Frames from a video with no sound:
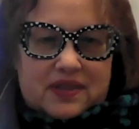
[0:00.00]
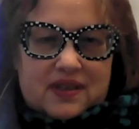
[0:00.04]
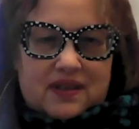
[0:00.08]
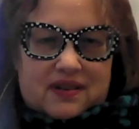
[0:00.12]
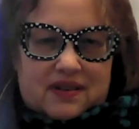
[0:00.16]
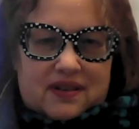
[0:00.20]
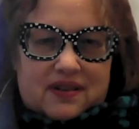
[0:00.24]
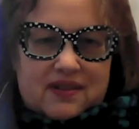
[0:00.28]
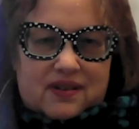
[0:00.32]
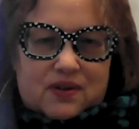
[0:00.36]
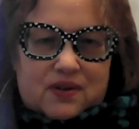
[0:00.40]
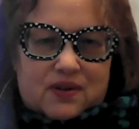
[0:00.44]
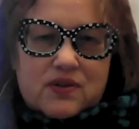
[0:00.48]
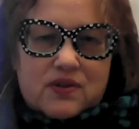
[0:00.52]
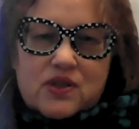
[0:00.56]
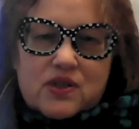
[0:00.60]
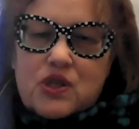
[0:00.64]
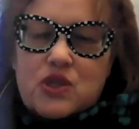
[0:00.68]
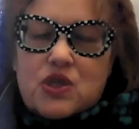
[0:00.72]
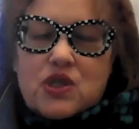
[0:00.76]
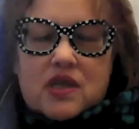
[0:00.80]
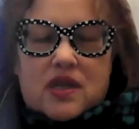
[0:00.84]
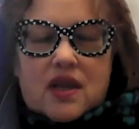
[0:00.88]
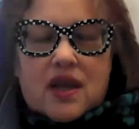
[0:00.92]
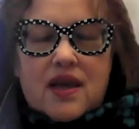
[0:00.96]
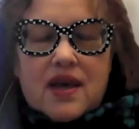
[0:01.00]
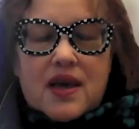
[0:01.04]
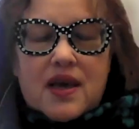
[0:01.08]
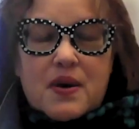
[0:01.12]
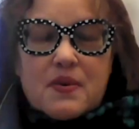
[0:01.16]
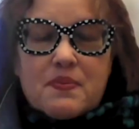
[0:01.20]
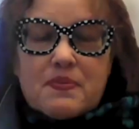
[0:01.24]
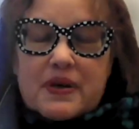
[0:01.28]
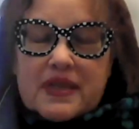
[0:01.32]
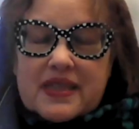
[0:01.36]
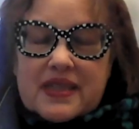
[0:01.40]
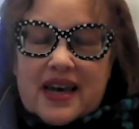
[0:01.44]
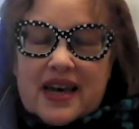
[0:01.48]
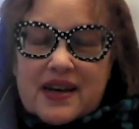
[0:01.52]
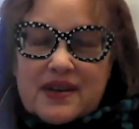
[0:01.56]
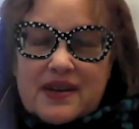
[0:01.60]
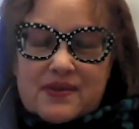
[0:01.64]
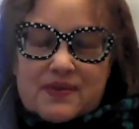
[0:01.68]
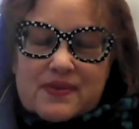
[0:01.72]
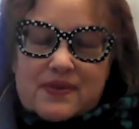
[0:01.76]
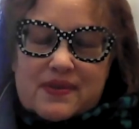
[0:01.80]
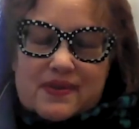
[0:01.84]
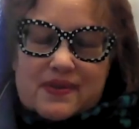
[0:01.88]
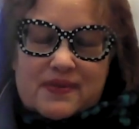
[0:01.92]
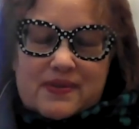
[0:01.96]
the conclusion, but
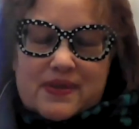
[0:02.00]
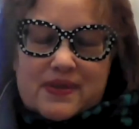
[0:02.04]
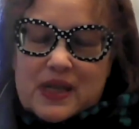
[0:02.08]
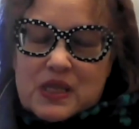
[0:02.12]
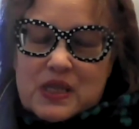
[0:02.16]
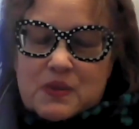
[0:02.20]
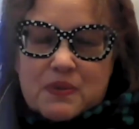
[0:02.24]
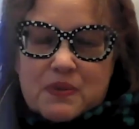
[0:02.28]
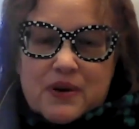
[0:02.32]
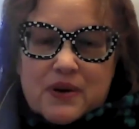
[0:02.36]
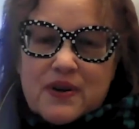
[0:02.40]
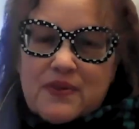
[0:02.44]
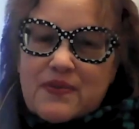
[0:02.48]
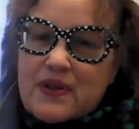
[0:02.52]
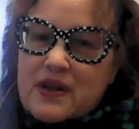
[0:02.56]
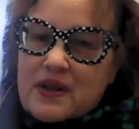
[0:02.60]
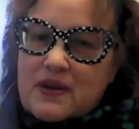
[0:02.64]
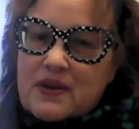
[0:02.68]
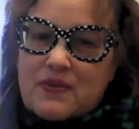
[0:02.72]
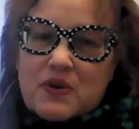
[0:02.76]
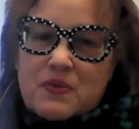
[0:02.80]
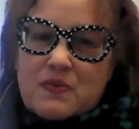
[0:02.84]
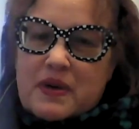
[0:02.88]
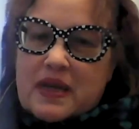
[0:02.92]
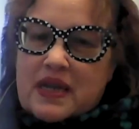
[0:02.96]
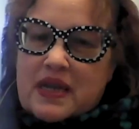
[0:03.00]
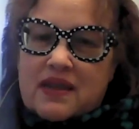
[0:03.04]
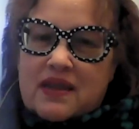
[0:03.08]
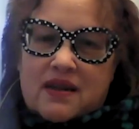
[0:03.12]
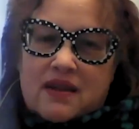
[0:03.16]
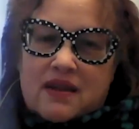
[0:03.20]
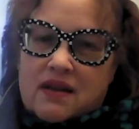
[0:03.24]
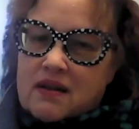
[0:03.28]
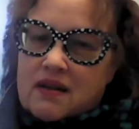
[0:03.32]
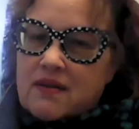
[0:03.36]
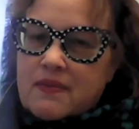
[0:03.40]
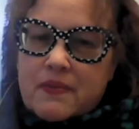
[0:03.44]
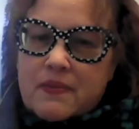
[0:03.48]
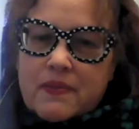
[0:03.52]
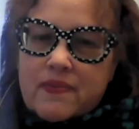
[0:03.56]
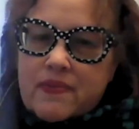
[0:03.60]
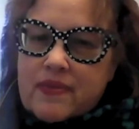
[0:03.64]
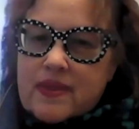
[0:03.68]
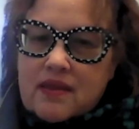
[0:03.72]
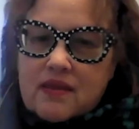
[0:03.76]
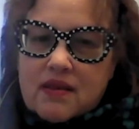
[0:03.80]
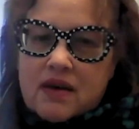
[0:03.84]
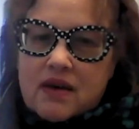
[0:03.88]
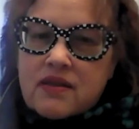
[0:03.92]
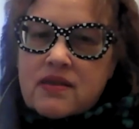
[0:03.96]
that's perfect for beginning
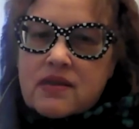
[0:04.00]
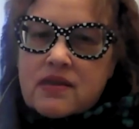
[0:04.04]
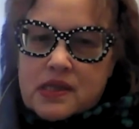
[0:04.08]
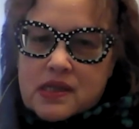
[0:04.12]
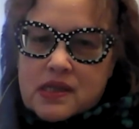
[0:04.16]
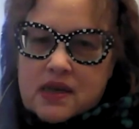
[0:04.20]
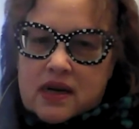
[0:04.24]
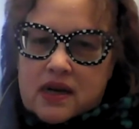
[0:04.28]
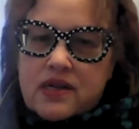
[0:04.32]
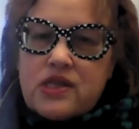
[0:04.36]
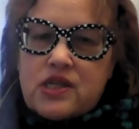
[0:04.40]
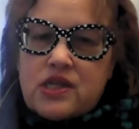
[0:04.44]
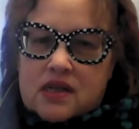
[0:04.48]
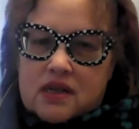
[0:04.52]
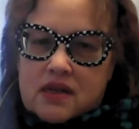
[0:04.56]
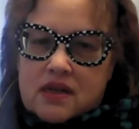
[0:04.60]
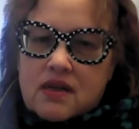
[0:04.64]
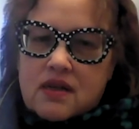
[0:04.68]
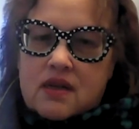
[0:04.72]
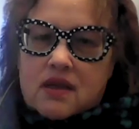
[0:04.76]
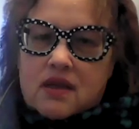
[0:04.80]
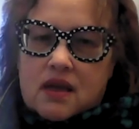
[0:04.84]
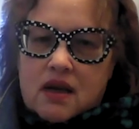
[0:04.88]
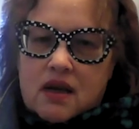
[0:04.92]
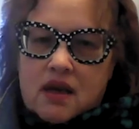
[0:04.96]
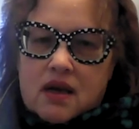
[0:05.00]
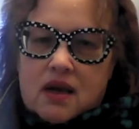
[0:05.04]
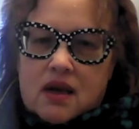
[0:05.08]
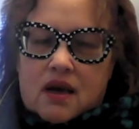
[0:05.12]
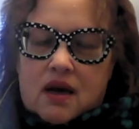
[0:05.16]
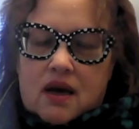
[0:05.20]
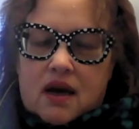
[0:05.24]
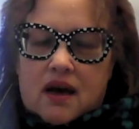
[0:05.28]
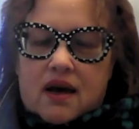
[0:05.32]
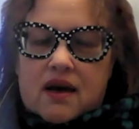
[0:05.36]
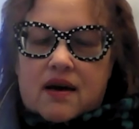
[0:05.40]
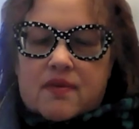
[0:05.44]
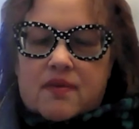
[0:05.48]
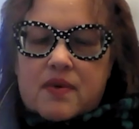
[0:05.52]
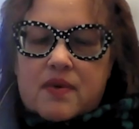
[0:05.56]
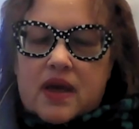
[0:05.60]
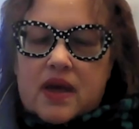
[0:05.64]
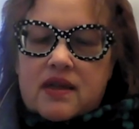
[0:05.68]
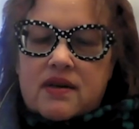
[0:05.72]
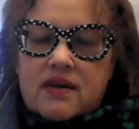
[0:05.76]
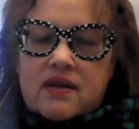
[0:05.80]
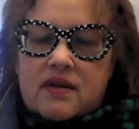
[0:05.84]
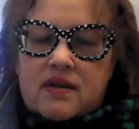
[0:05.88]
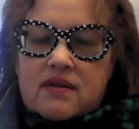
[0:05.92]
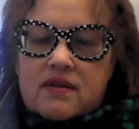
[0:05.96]
a discussion. And
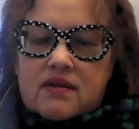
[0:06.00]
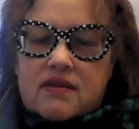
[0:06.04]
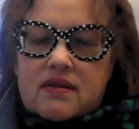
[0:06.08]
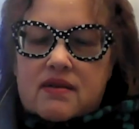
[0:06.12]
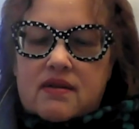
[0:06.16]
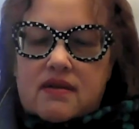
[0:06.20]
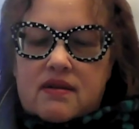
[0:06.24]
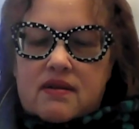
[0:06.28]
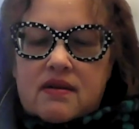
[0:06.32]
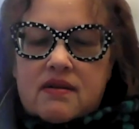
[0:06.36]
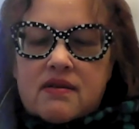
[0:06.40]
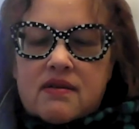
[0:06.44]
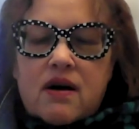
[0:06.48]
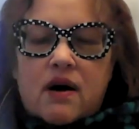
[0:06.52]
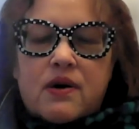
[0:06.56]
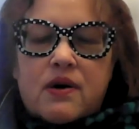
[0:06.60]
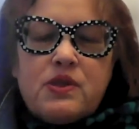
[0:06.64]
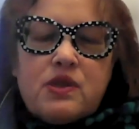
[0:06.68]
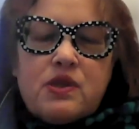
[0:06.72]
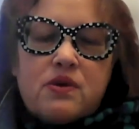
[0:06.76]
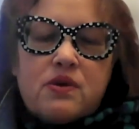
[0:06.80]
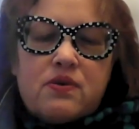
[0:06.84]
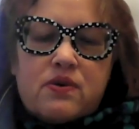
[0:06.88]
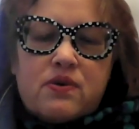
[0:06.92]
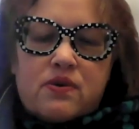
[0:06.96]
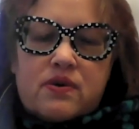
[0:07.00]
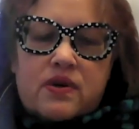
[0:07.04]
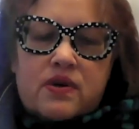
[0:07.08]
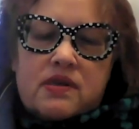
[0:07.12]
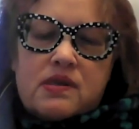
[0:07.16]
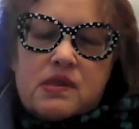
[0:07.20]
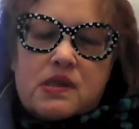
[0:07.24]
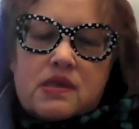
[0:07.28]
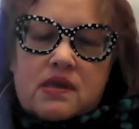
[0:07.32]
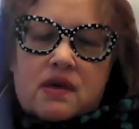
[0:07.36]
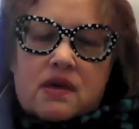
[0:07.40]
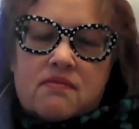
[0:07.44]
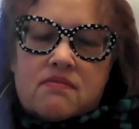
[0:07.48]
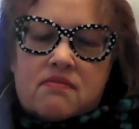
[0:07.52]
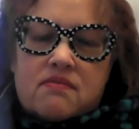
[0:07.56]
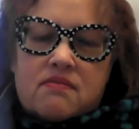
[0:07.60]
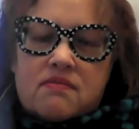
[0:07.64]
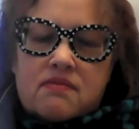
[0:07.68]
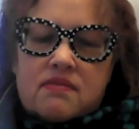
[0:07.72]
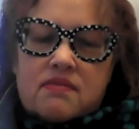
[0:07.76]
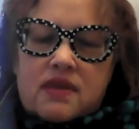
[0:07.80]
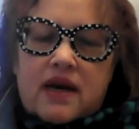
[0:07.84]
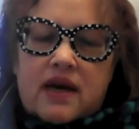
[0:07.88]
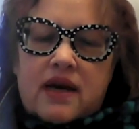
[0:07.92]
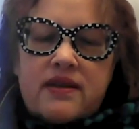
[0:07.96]
it also is
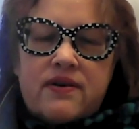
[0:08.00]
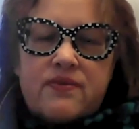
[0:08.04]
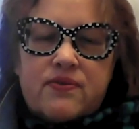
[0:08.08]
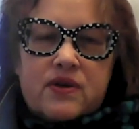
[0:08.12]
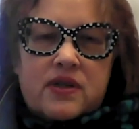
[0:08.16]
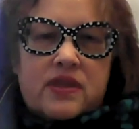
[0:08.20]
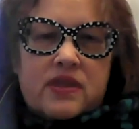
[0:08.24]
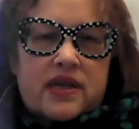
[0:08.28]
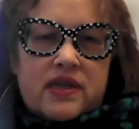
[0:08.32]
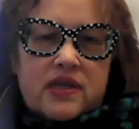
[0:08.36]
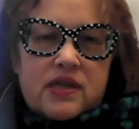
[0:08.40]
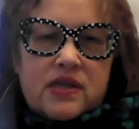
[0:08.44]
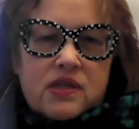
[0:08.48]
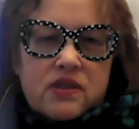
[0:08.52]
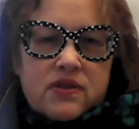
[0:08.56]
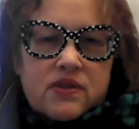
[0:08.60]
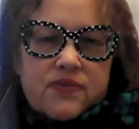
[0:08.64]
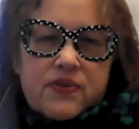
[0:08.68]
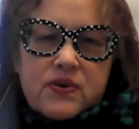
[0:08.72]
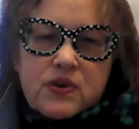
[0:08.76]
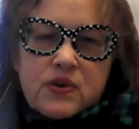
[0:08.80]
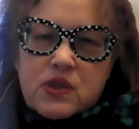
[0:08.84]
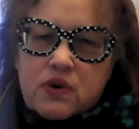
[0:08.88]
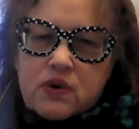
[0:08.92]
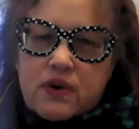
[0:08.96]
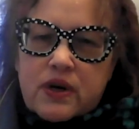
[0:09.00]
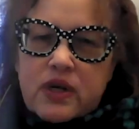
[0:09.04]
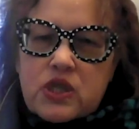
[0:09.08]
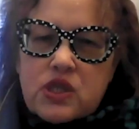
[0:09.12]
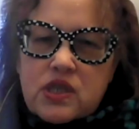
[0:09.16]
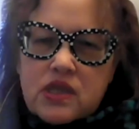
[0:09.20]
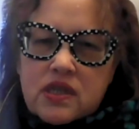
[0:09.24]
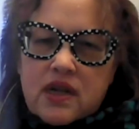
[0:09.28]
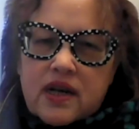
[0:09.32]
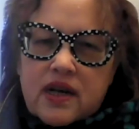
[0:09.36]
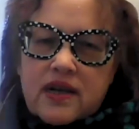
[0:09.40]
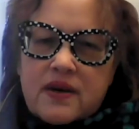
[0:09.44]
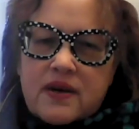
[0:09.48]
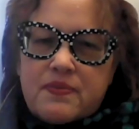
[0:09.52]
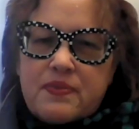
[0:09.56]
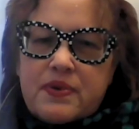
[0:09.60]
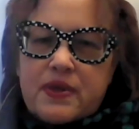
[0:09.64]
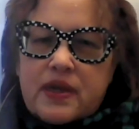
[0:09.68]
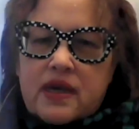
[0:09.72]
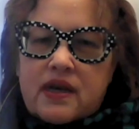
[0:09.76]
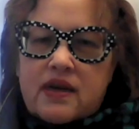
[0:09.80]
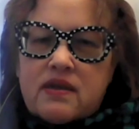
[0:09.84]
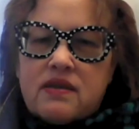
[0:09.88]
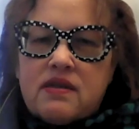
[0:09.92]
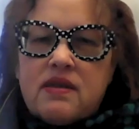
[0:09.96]
kind of related to the first question I have
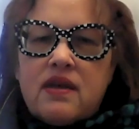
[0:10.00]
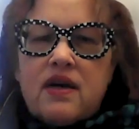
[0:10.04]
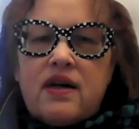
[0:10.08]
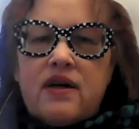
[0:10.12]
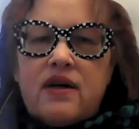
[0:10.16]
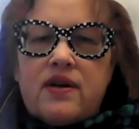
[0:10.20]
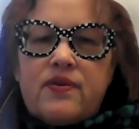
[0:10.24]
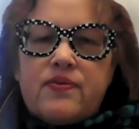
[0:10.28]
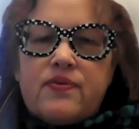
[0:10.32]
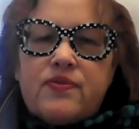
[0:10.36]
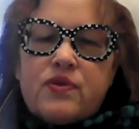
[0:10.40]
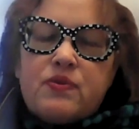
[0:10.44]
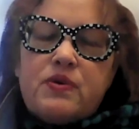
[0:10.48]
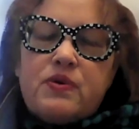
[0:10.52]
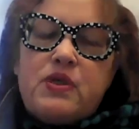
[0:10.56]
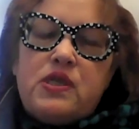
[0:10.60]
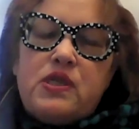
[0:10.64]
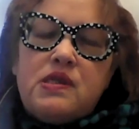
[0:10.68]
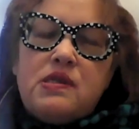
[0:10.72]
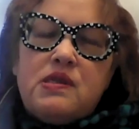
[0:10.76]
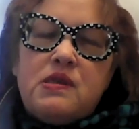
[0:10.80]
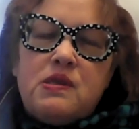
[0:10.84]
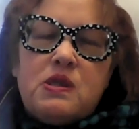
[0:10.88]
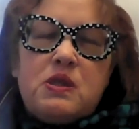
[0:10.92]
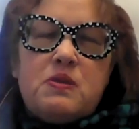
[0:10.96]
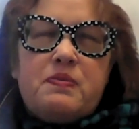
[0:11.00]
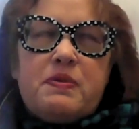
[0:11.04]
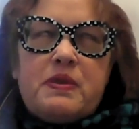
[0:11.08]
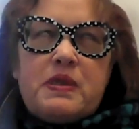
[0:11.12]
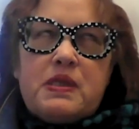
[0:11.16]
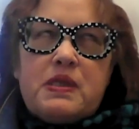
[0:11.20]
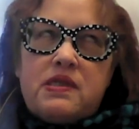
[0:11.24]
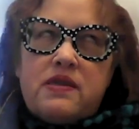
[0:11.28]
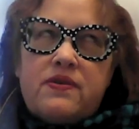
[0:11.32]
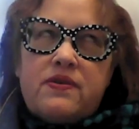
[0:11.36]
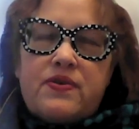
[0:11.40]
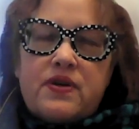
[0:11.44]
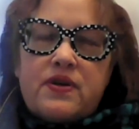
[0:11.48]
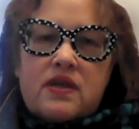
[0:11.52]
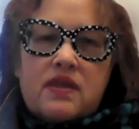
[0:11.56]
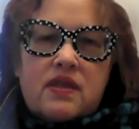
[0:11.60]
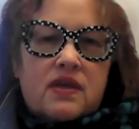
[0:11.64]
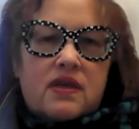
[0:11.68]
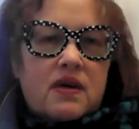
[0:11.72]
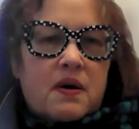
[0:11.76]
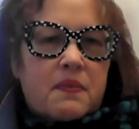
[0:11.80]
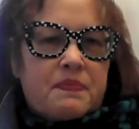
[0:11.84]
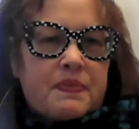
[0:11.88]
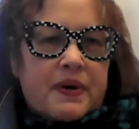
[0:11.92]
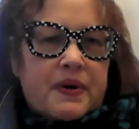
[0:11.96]
planned, which isn't
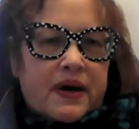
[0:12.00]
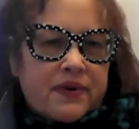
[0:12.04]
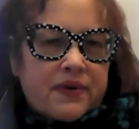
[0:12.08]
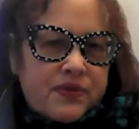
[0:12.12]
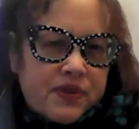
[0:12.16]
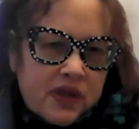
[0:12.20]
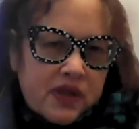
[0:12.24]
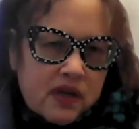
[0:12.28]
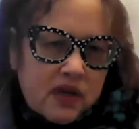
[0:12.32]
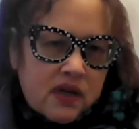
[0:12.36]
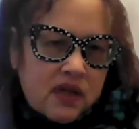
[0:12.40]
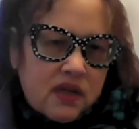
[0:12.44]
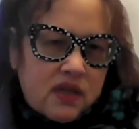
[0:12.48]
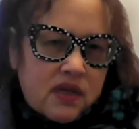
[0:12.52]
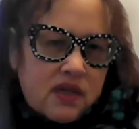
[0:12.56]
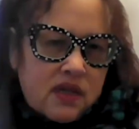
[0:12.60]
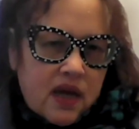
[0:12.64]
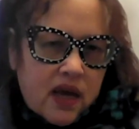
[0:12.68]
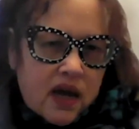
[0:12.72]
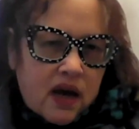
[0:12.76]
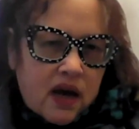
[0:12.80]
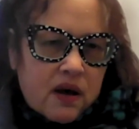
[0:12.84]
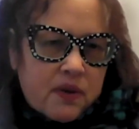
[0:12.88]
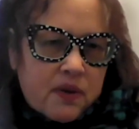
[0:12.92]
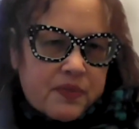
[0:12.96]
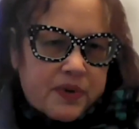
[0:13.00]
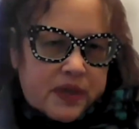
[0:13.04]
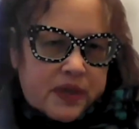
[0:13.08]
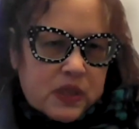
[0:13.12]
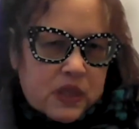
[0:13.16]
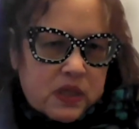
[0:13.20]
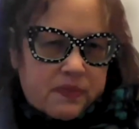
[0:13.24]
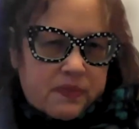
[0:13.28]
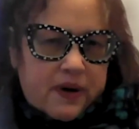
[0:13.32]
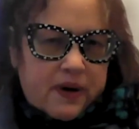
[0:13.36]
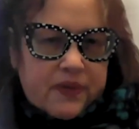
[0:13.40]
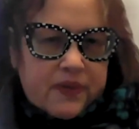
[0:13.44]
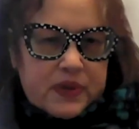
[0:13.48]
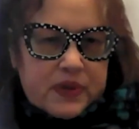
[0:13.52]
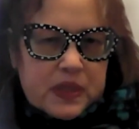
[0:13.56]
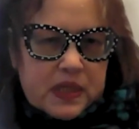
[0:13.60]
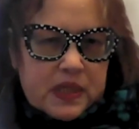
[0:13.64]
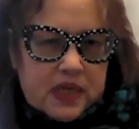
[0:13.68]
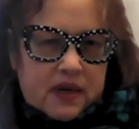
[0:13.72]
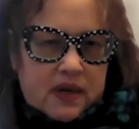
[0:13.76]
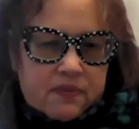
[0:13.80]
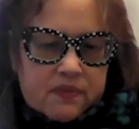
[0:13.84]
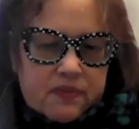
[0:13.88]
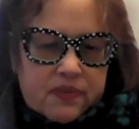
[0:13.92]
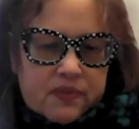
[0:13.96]
specifically about the canal, but is about the
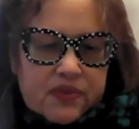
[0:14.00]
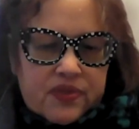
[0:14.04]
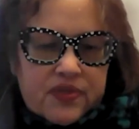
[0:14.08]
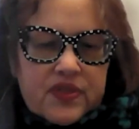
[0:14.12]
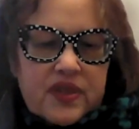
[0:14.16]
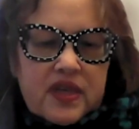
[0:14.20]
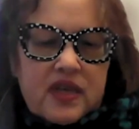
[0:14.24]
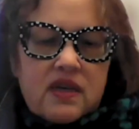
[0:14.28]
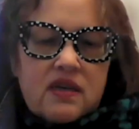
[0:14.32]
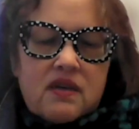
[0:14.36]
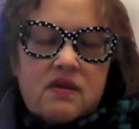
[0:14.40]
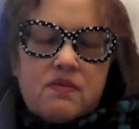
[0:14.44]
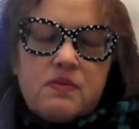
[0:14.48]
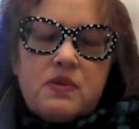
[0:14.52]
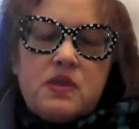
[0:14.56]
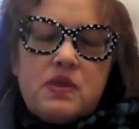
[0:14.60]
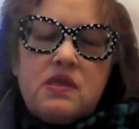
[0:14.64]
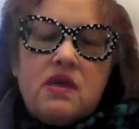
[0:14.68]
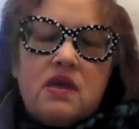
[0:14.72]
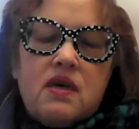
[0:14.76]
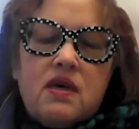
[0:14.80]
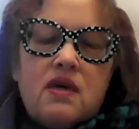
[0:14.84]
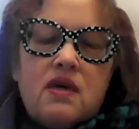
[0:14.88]
same themes.